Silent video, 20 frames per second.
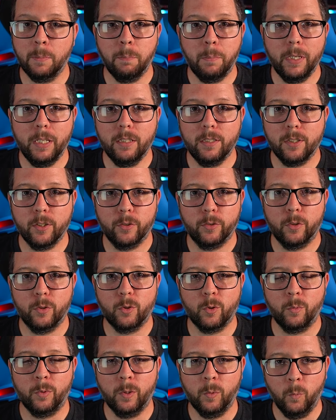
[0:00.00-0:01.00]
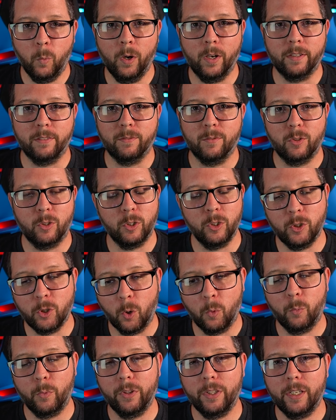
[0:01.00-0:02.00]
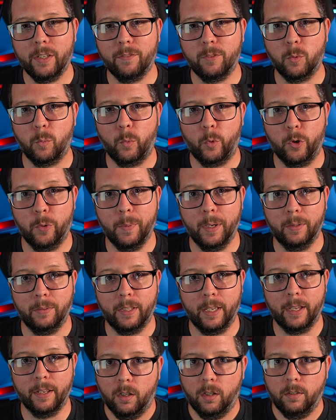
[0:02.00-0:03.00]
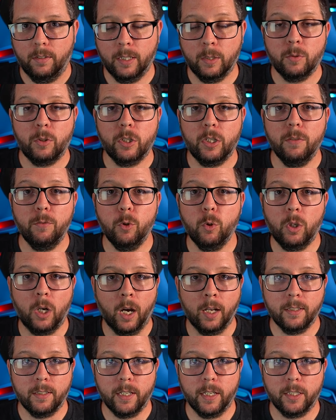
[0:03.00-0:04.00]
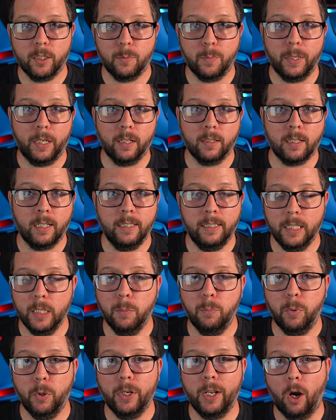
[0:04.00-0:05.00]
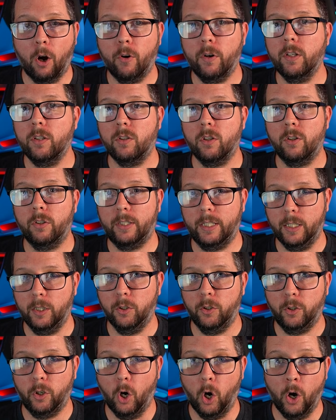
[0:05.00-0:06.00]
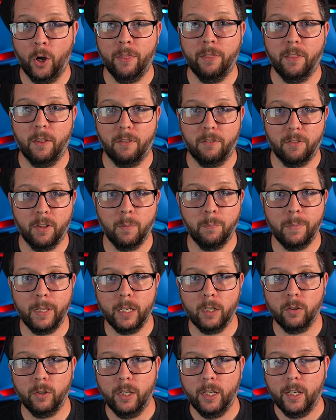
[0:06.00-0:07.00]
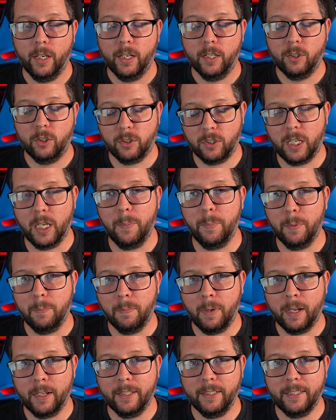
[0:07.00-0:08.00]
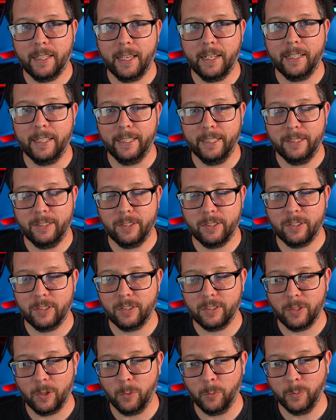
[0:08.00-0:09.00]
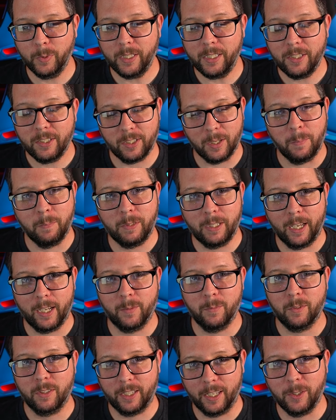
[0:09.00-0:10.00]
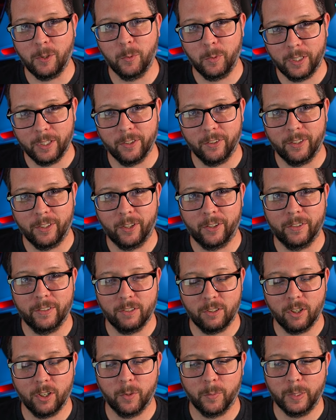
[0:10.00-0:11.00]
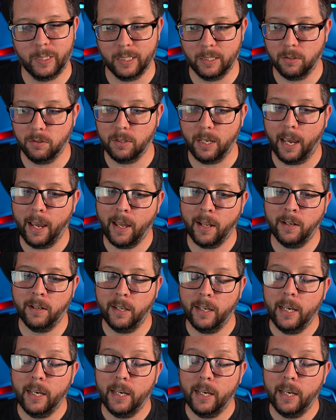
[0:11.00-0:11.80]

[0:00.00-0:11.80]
B tier, there's only one, so you don't really have to worry about that. Now to give you context, because I did put R S R killer on the thumbnail, just keep in mind that it's only sometimes can you kill an R S R with this, and